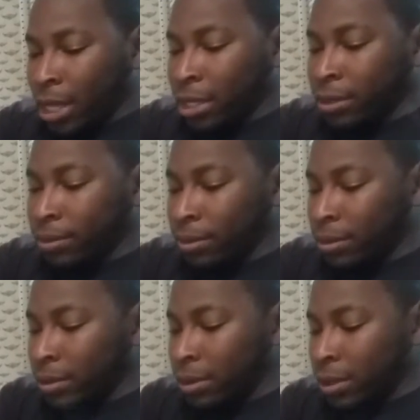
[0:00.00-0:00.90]
as
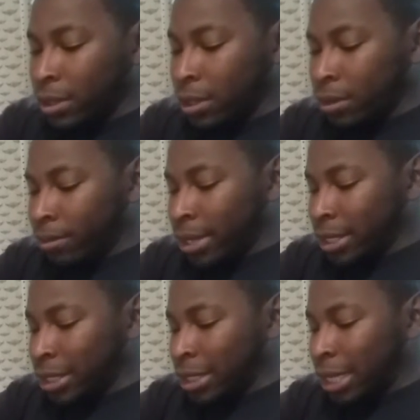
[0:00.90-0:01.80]

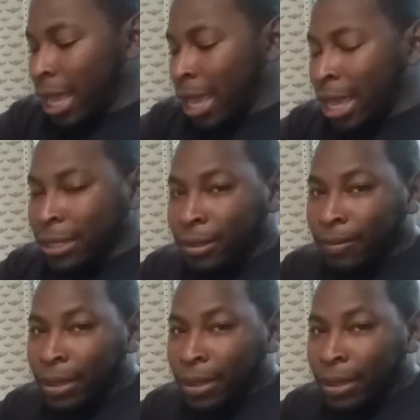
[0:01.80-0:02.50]
much as you can.